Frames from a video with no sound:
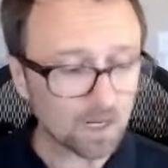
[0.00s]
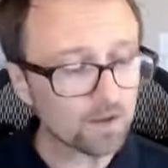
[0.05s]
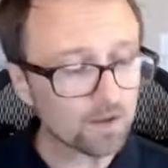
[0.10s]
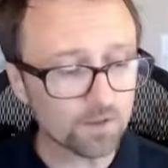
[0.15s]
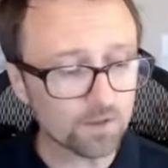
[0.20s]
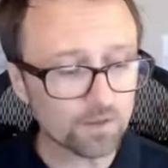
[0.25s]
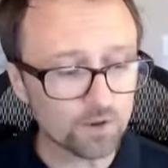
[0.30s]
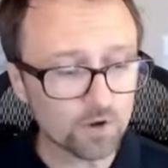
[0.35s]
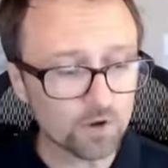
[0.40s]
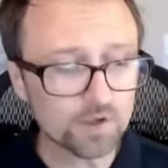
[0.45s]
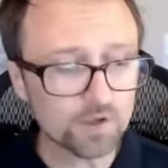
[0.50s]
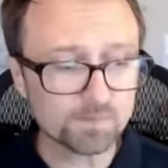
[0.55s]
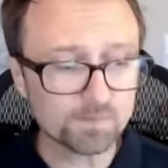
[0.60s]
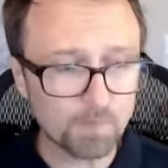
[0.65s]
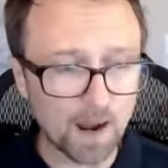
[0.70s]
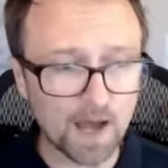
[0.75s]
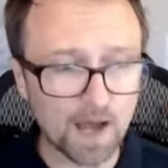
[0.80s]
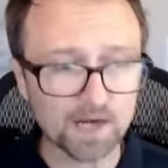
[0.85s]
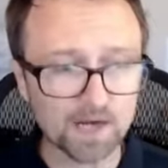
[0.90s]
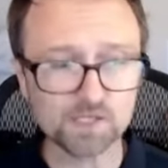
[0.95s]
The
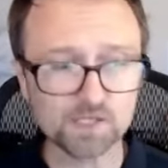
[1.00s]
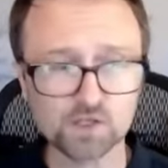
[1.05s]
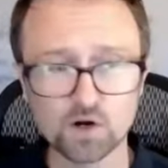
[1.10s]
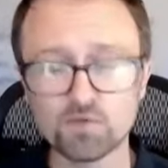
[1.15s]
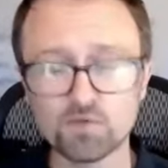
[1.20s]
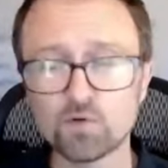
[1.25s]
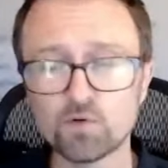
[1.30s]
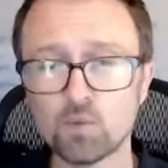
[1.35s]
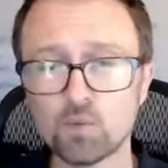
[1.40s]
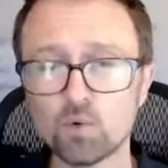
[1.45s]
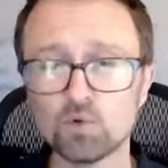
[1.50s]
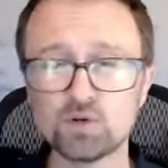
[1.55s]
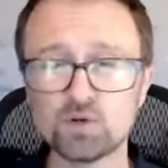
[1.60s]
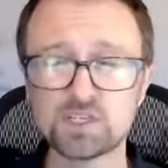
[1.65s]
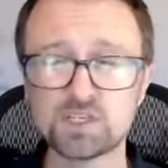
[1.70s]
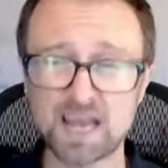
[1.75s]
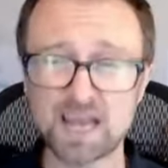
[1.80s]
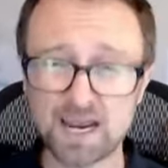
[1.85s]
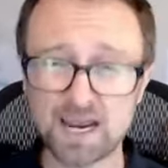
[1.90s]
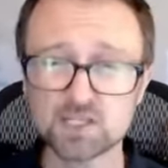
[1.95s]
third-party software will
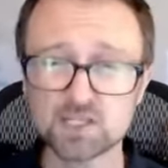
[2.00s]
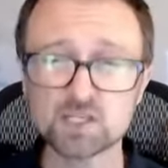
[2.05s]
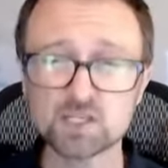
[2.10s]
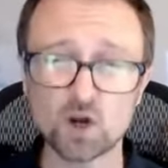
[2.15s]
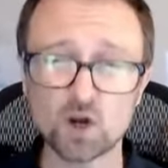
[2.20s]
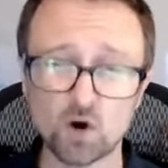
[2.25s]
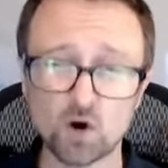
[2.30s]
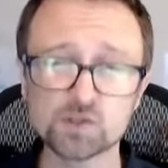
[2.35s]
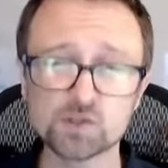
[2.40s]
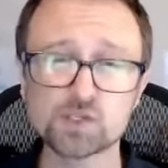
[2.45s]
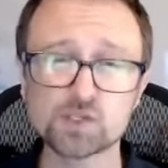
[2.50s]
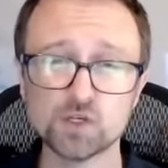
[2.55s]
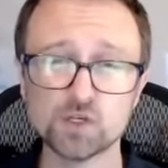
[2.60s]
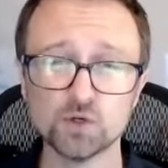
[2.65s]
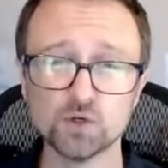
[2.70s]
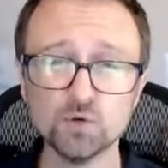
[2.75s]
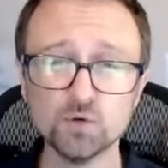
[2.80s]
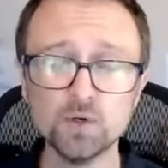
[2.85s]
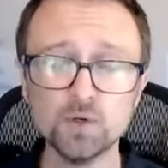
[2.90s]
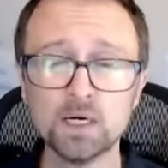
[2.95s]
tend to cost
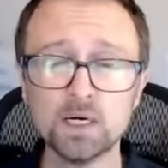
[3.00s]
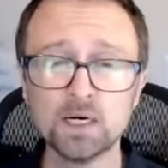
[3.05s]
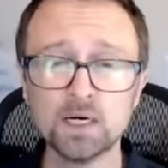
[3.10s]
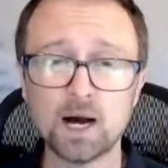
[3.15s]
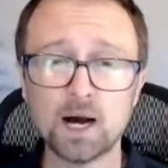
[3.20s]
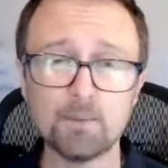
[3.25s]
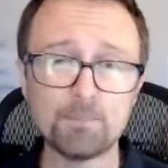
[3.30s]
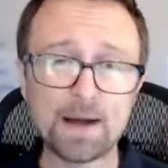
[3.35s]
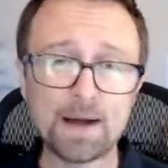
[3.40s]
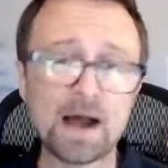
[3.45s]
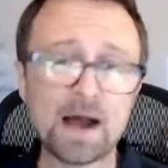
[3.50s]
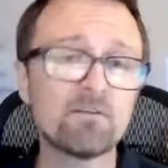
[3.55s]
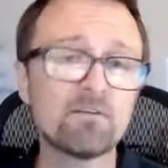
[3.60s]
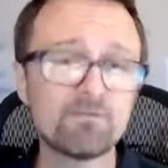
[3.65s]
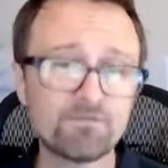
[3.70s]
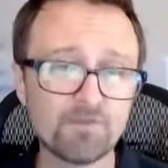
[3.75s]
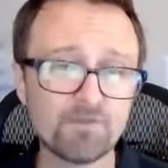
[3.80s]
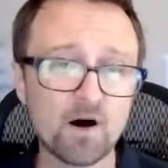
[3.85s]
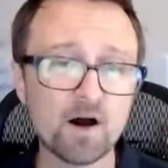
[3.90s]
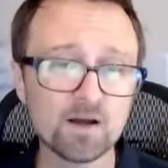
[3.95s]
you about
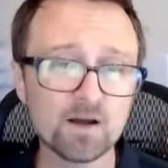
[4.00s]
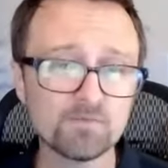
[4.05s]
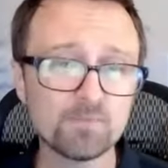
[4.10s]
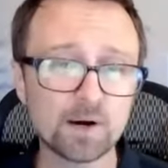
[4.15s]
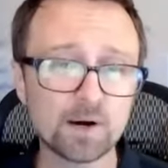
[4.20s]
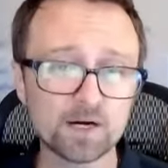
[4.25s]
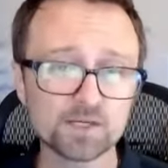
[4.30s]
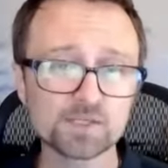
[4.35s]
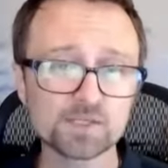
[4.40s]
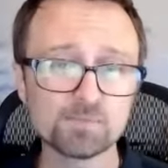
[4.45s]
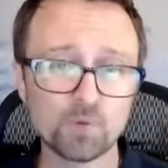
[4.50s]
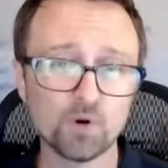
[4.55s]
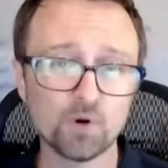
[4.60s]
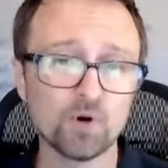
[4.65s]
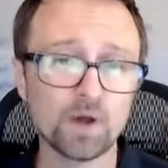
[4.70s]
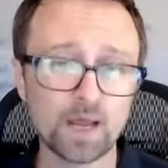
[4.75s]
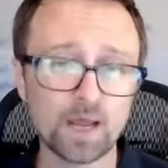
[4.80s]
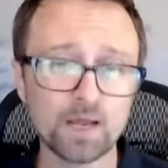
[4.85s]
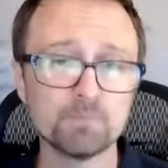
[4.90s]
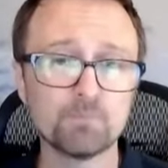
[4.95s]
$5
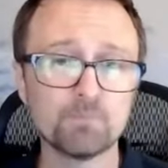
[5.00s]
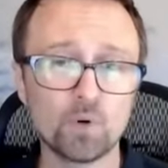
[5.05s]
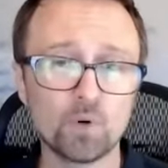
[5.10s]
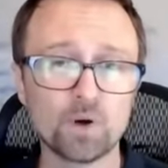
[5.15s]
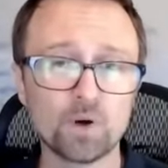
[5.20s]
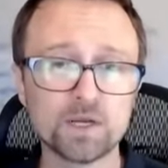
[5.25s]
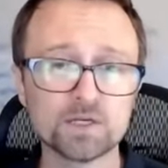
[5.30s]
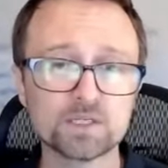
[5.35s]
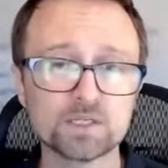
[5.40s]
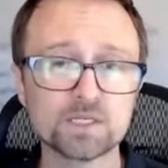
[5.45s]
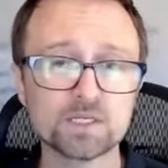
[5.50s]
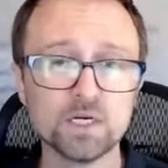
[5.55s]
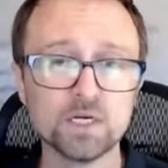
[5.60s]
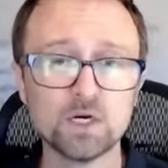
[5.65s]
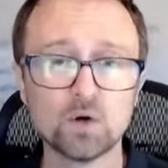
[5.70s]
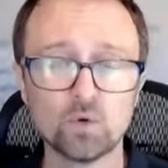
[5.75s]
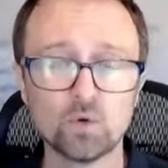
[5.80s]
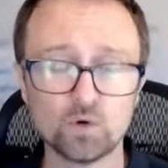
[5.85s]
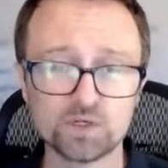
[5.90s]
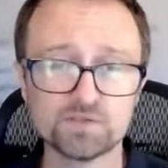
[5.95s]
per endpoint
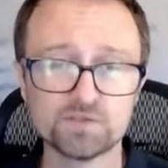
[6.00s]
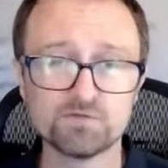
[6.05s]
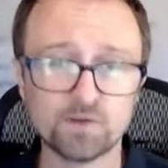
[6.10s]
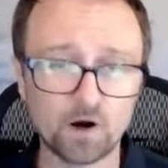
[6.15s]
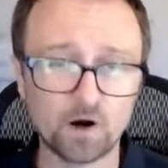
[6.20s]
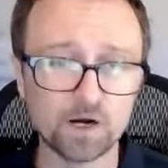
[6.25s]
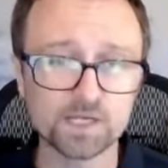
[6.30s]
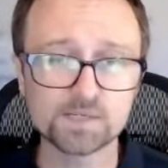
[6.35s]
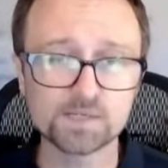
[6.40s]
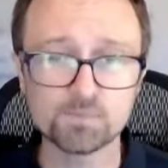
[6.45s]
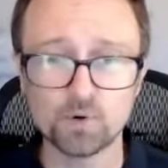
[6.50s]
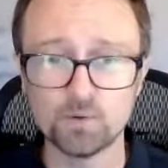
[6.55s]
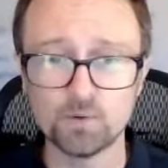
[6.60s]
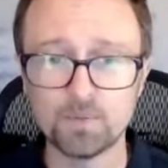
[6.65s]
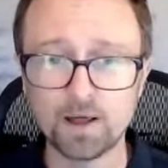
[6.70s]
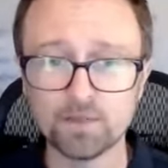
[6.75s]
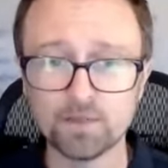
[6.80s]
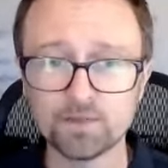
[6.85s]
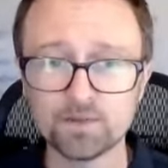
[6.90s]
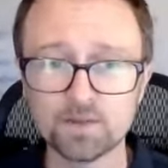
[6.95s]
or device per
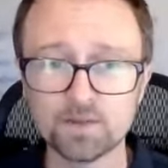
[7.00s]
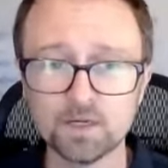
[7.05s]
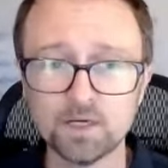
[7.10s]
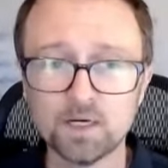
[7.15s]
month.